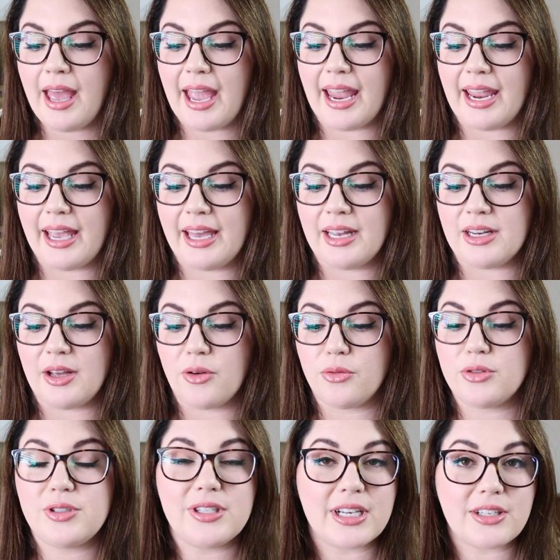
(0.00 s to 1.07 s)
and
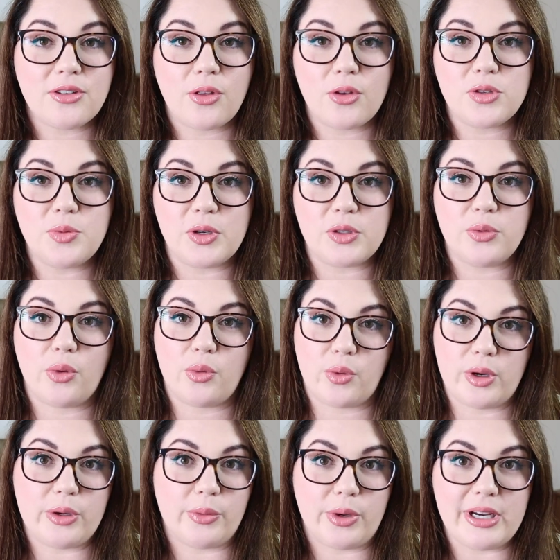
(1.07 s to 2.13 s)
six of those books were
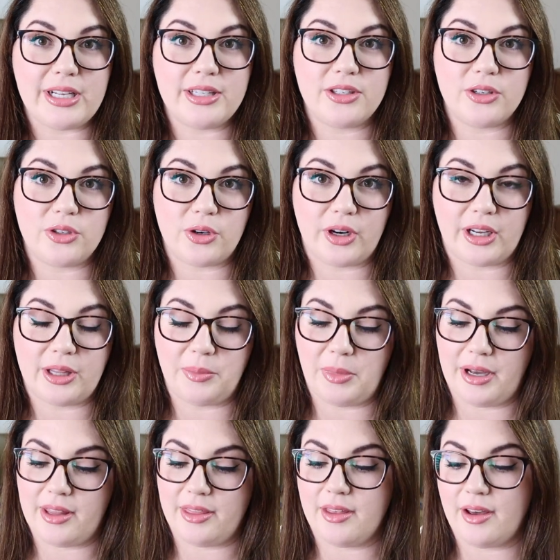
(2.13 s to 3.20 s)
rereads during the
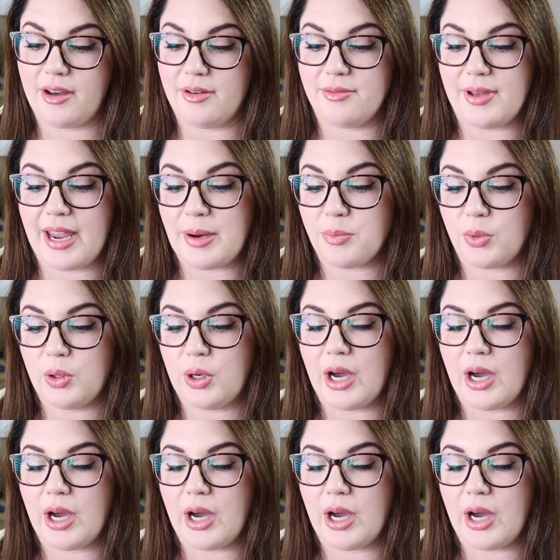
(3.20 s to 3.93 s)
month of April.